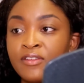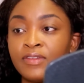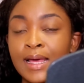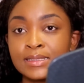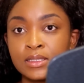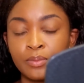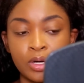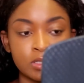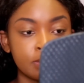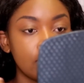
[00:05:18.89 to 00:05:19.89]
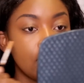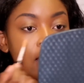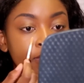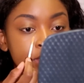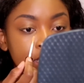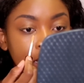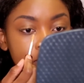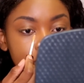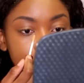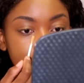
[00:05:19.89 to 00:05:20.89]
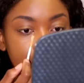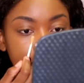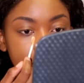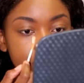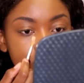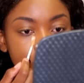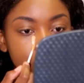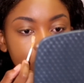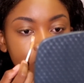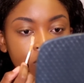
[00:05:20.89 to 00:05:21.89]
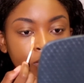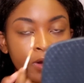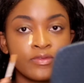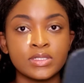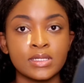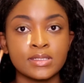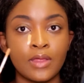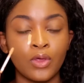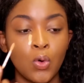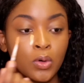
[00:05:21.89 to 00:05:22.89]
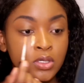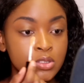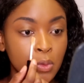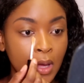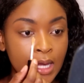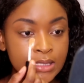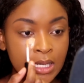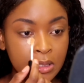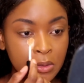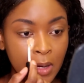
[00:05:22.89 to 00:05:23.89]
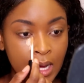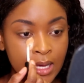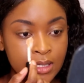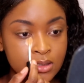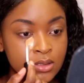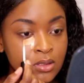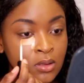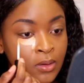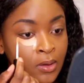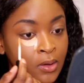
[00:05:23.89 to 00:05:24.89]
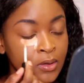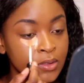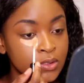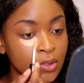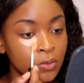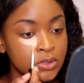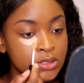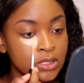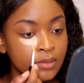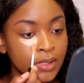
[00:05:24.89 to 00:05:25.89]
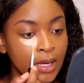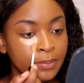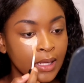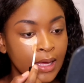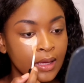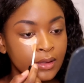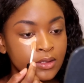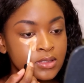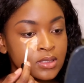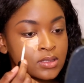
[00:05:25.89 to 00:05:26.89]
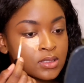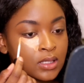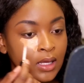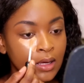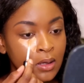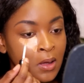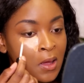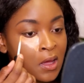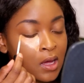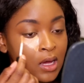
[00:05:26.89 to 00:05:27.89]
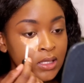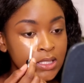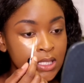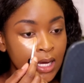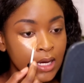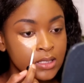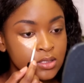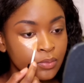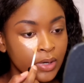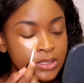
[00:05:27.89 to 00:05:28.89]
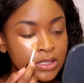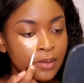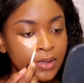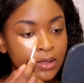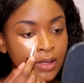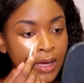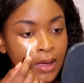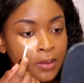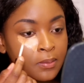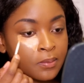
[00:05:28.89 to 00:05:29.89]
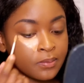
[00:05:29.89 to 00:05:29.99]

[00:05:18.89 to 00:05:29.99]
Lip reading: flat at the bottom, and this allows you to get into the crevices and the corners right under your eyes. So we're just going to be applying this concealer under the eye to brighten up under the eye.